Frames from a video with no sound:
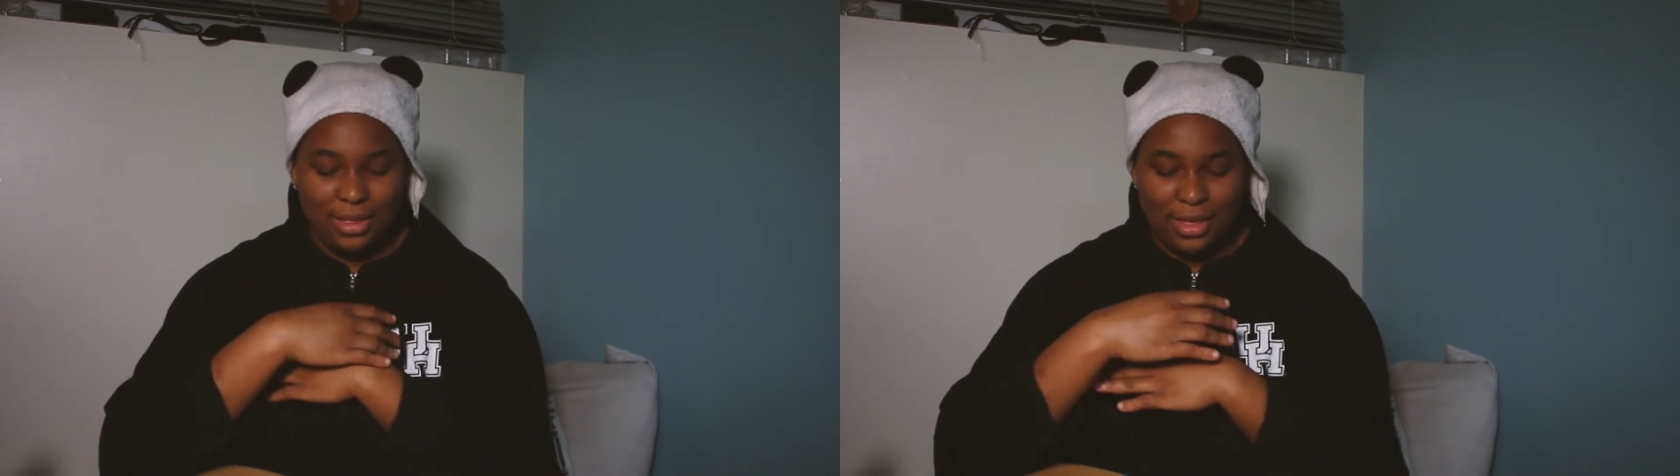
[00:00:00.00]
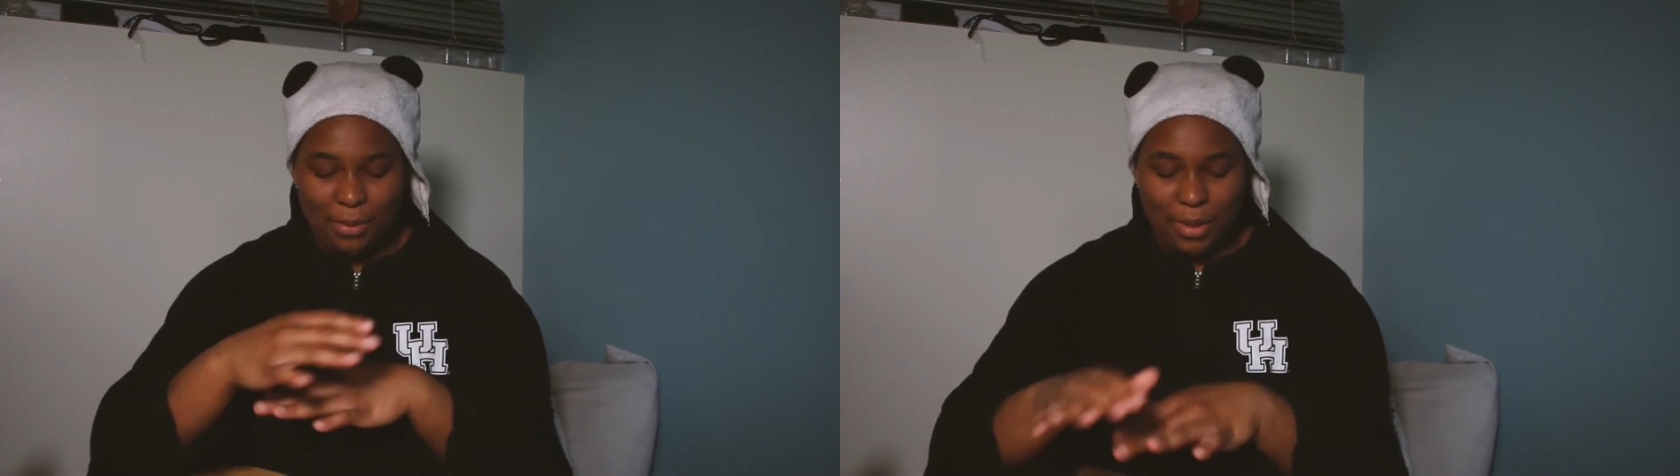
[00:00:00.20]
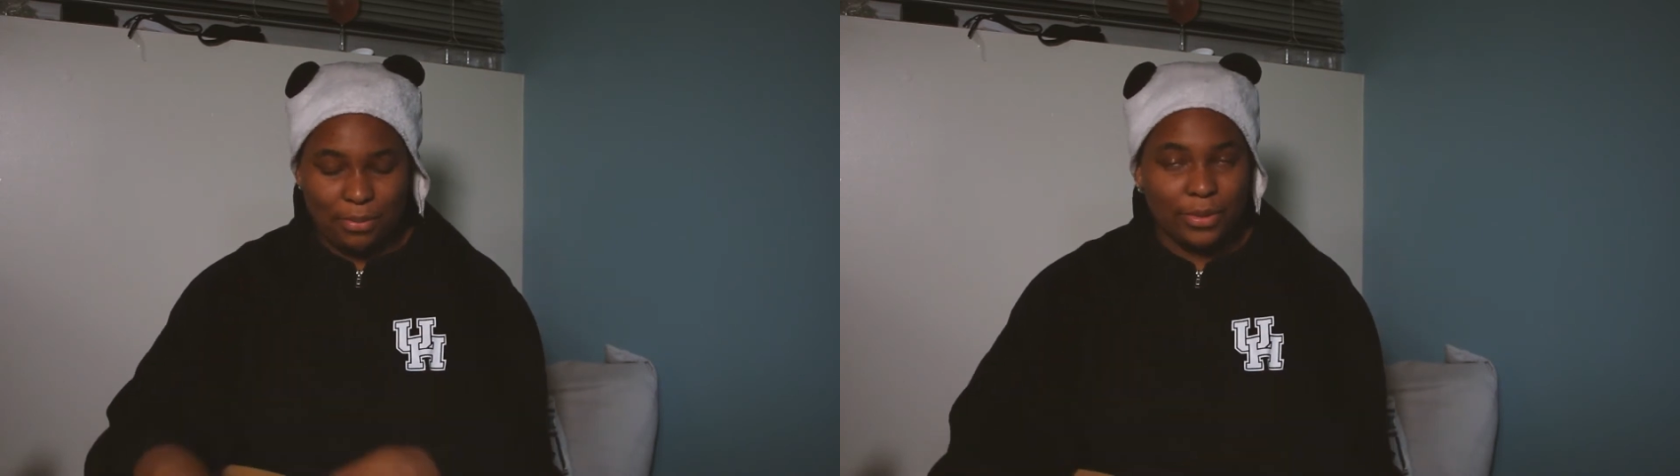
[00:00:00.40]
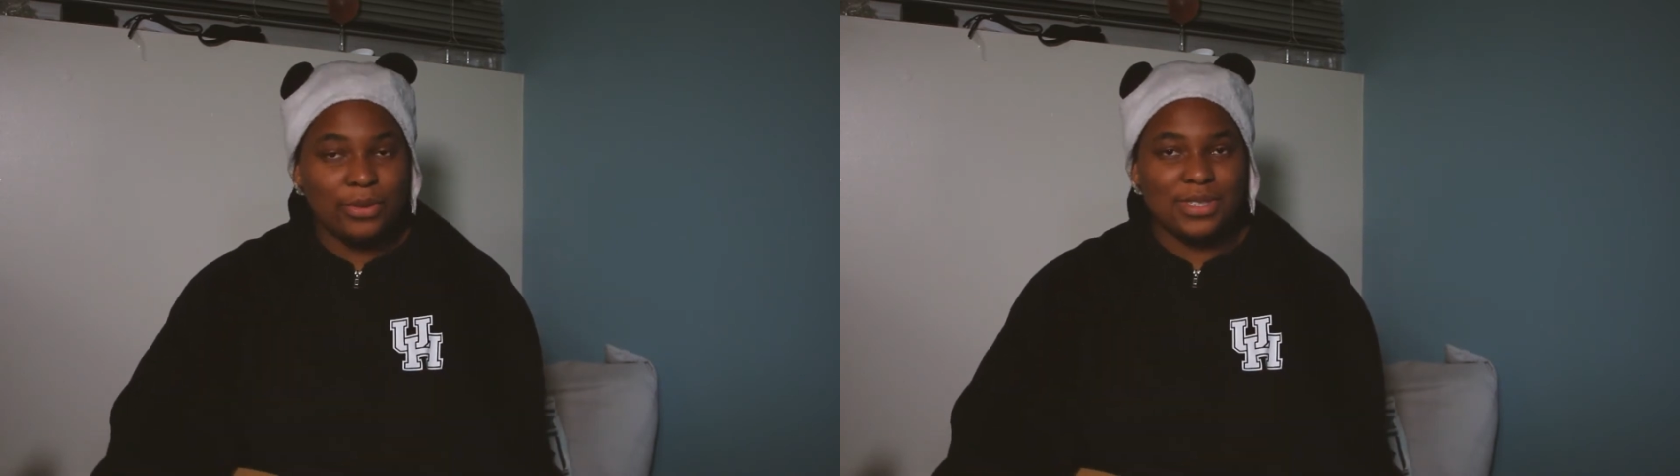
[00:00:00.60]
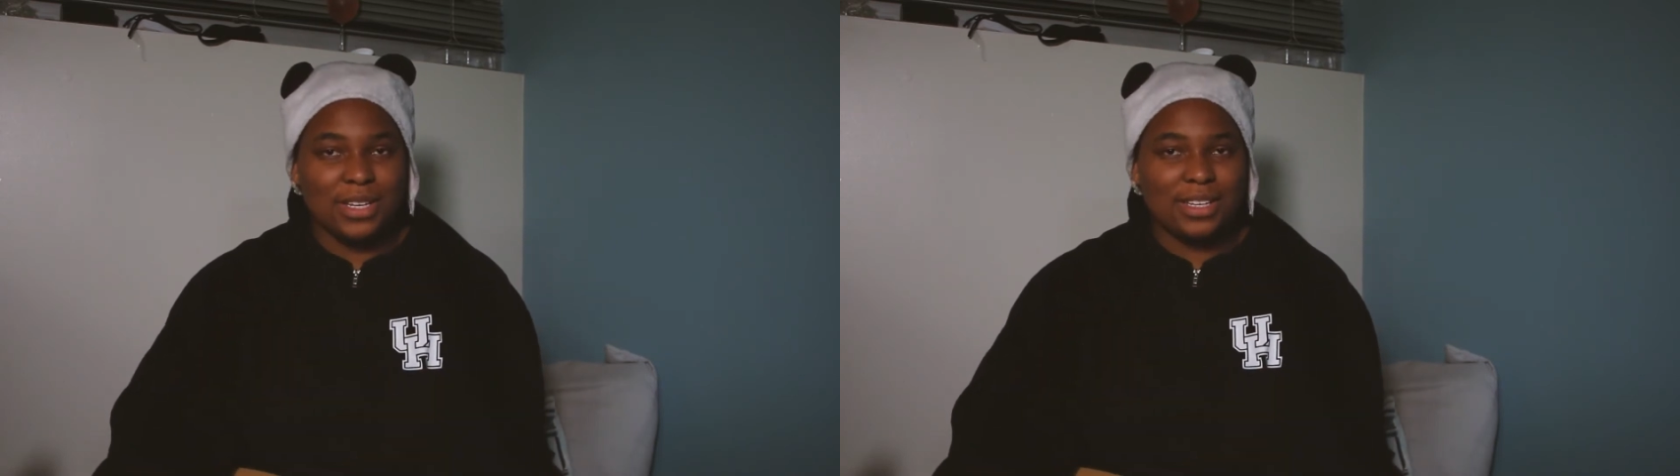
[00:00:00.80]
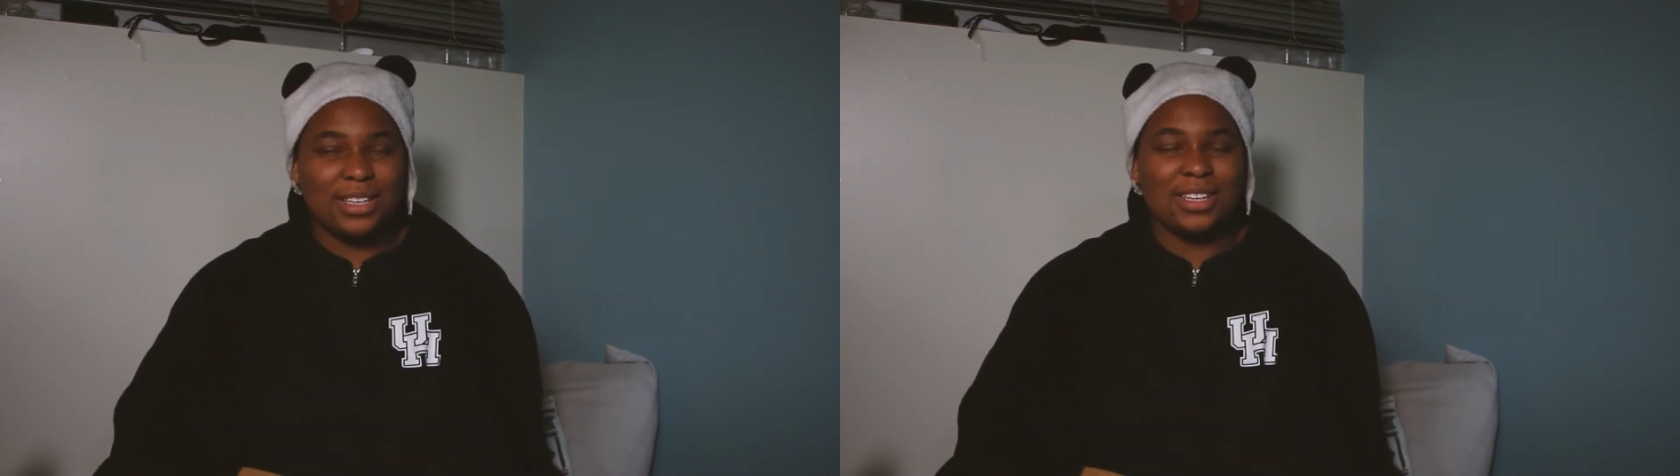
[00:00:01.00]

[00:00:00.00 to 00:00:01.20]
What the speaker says: that meant music.